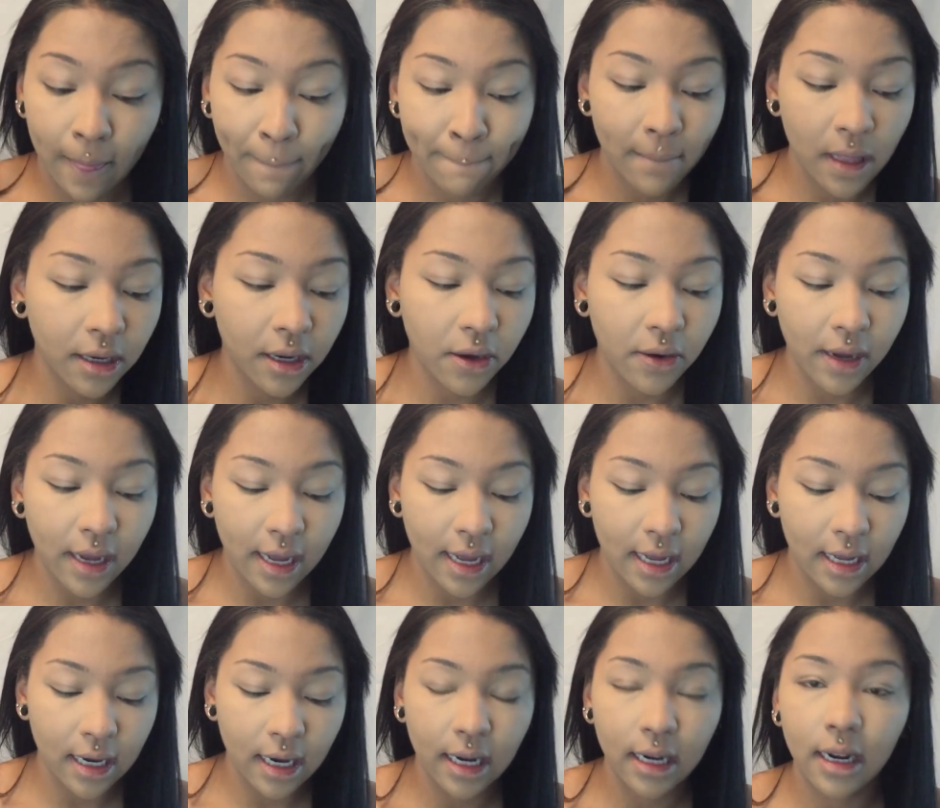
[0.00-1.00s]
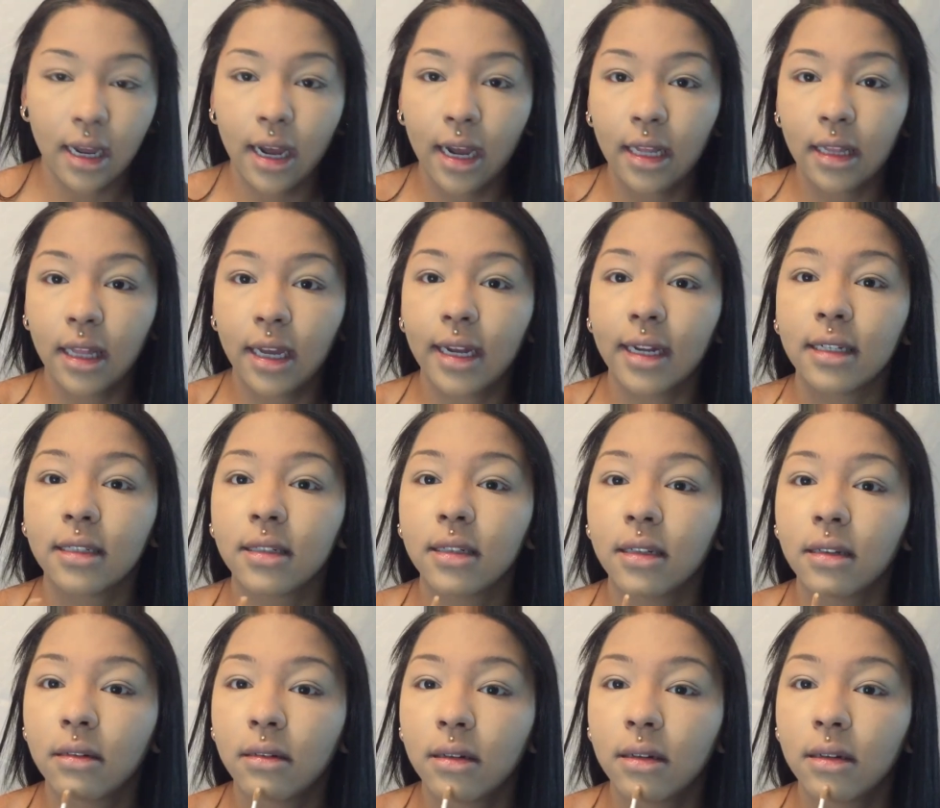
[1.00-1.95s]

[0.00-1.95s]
I'm gonna go ahead and highlight